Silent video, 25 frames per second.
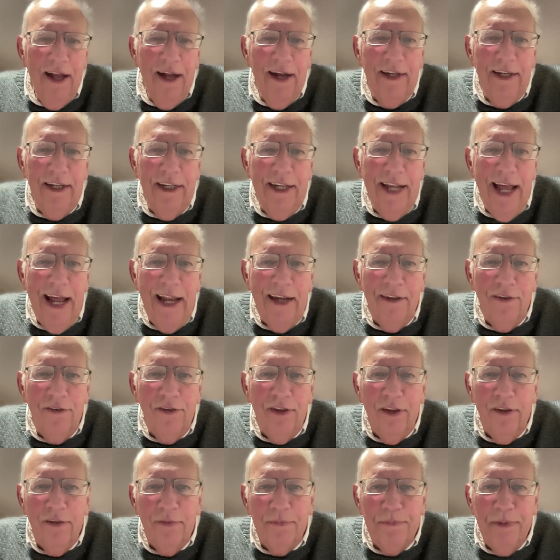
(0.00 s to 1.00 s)
an
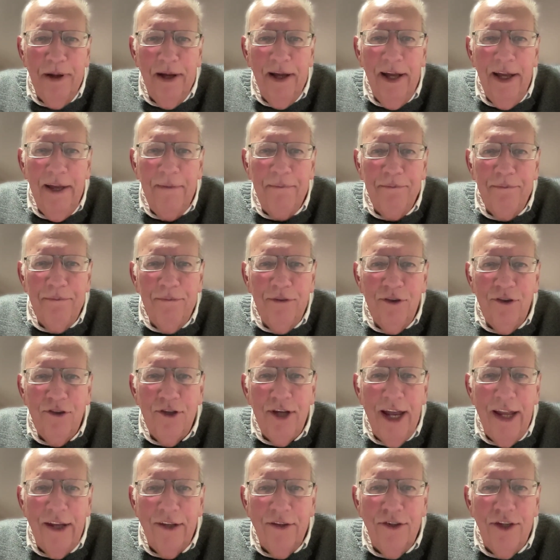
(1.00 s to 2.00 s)
analysis by
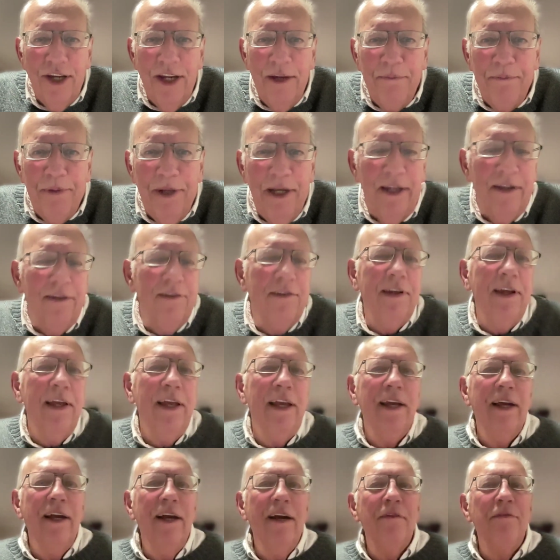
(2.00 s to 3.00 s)

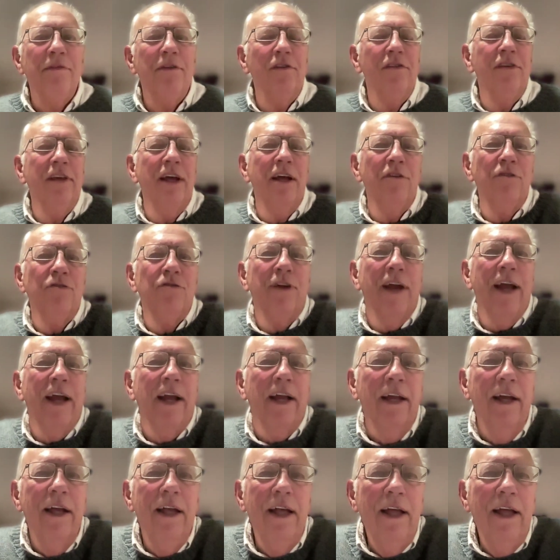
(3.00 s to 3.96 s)
ChatGPT of the soundtrack.